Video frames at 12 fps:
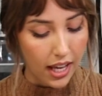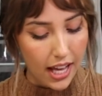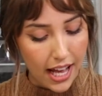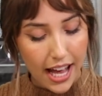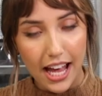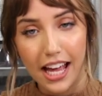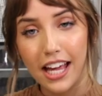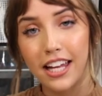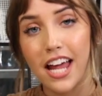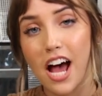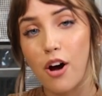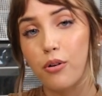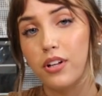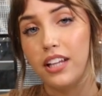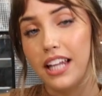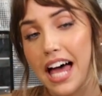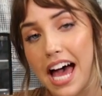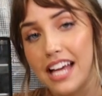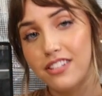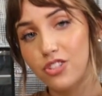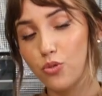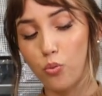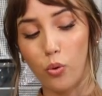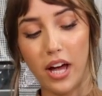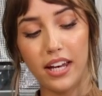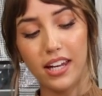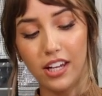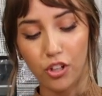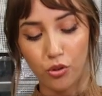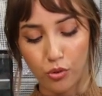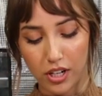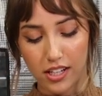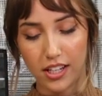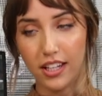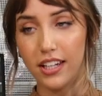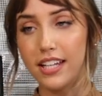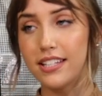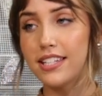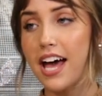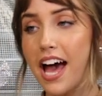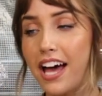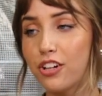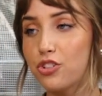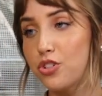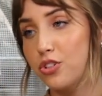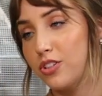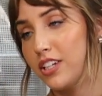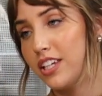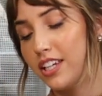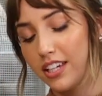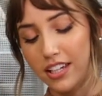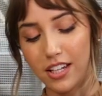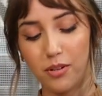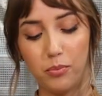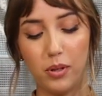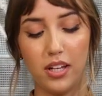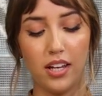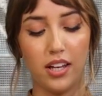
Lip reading: And our last wet ingredient is actually gonna be